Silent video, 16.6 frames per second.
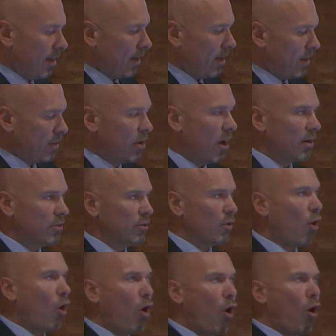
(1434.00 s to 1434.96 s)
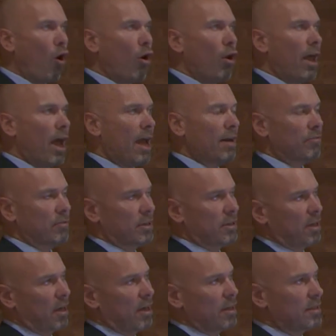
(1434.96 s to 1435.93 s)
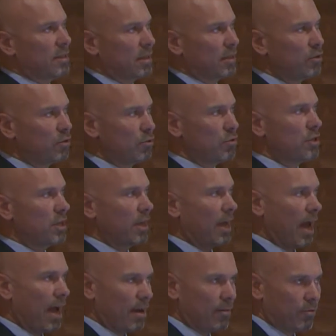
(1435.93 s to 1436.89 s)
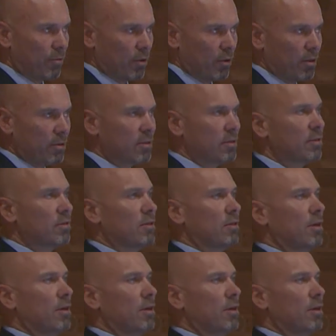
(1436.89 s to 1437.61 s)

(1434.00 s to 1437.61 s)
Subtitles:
not all advertising using AdWords,